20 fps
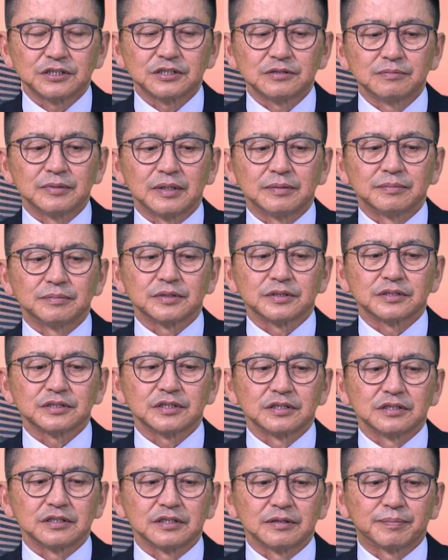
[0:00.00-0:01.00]
members
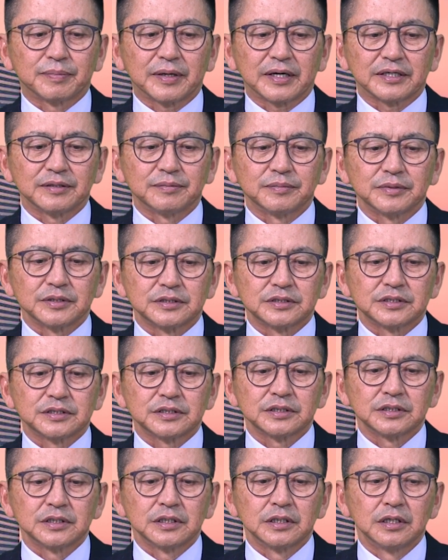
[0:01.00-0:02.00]
in the parliament.
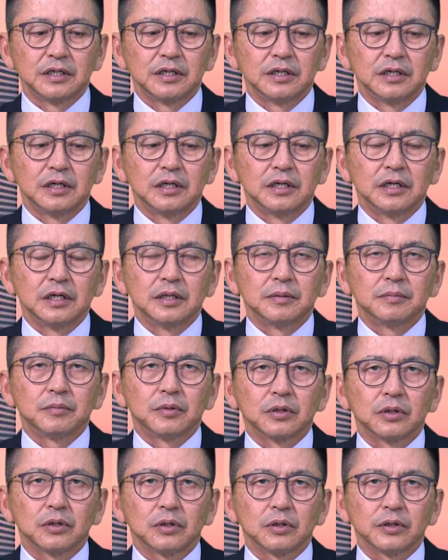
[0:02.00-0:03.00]

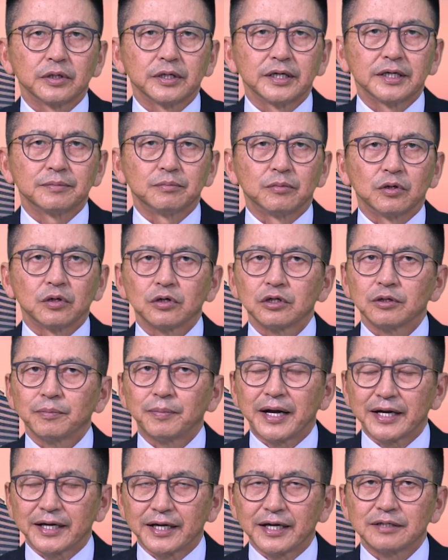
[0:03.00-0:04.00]
Mongol
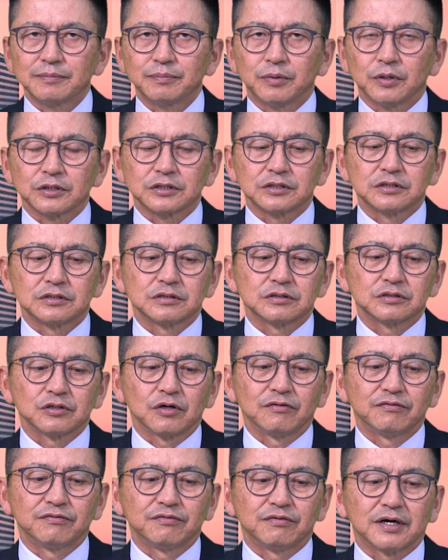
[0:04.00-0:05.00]
Bank had bought so
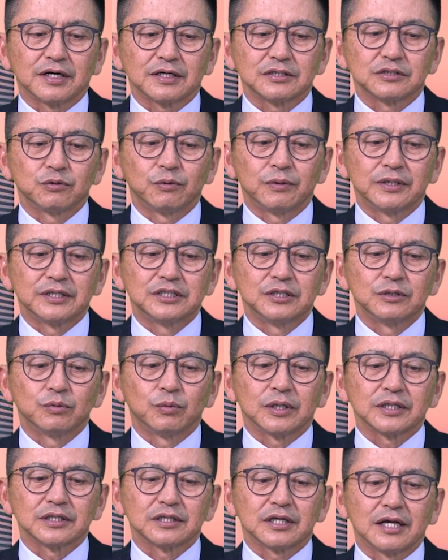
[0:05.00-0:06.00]
far
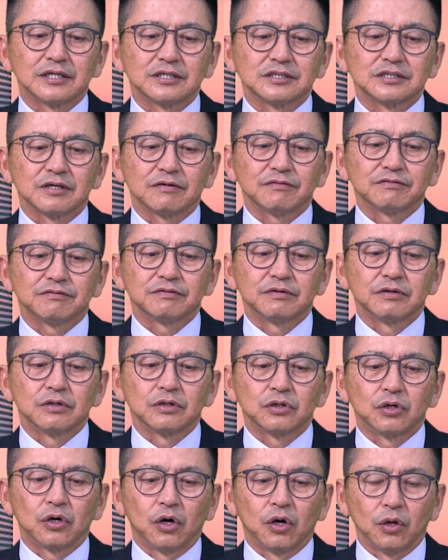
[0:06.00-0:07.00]
21 tons of
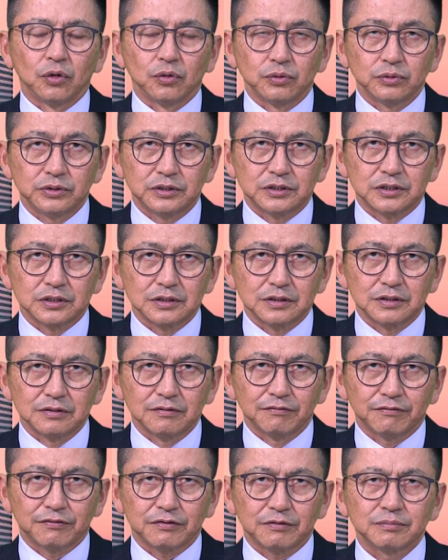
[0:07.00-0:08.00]
gold
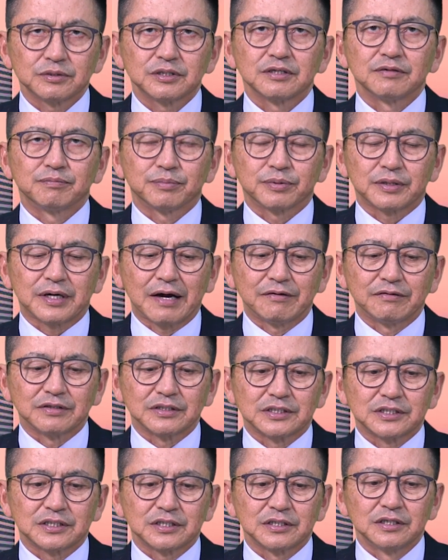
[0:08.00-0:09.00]
from the
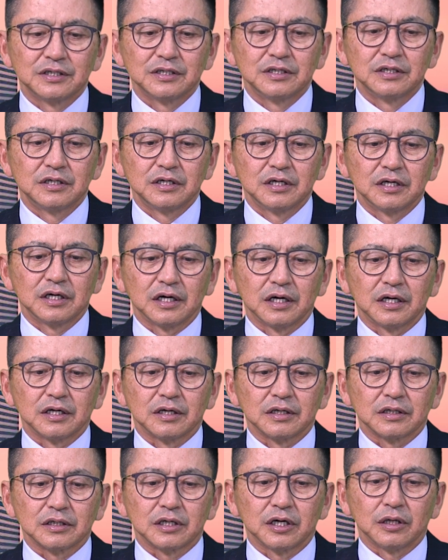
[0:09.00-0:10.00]
private
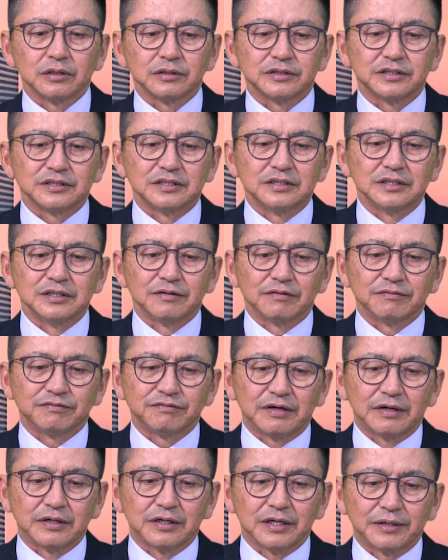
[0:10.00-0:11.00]
gold
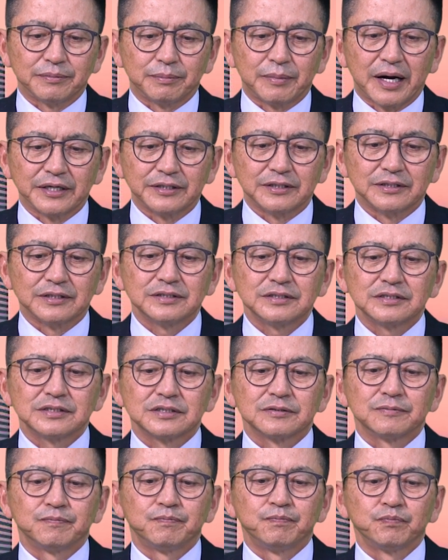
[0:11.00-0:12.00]
miners
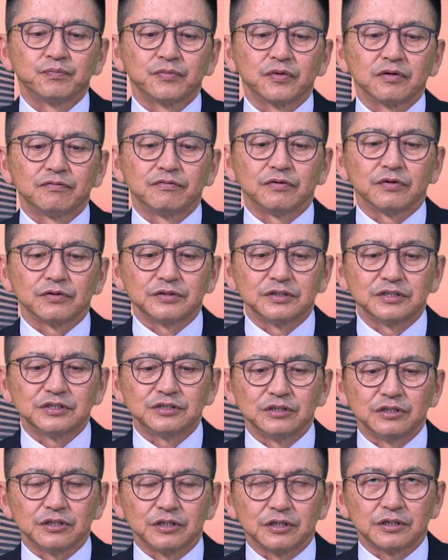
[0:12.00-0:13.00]
for this
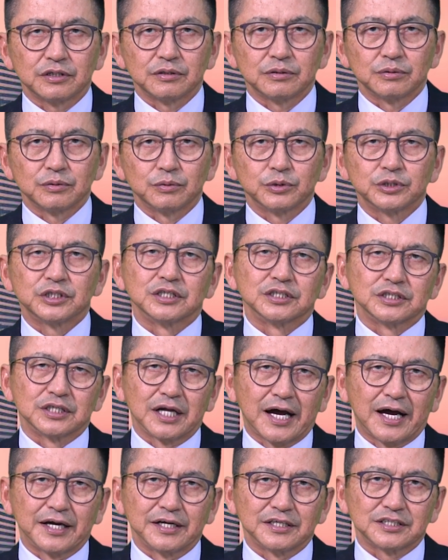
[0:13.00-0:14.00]
year, which is the
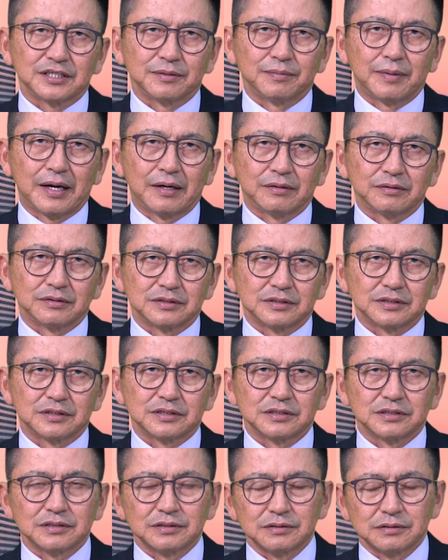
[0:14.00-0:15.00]
highest amount